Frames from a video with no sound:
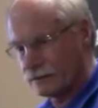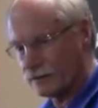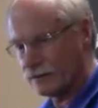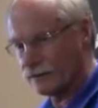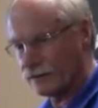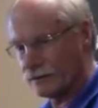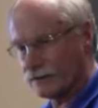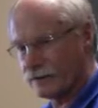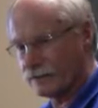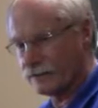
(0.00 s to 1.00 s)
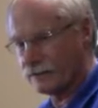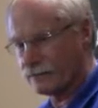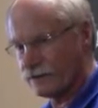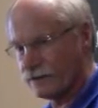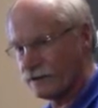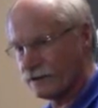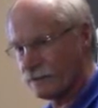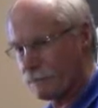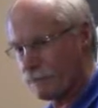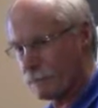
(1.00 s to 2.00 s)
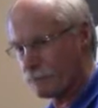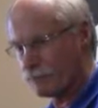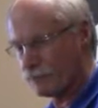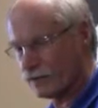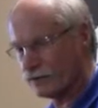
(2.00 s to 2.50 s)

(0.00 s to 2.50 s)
heart, and I finally, by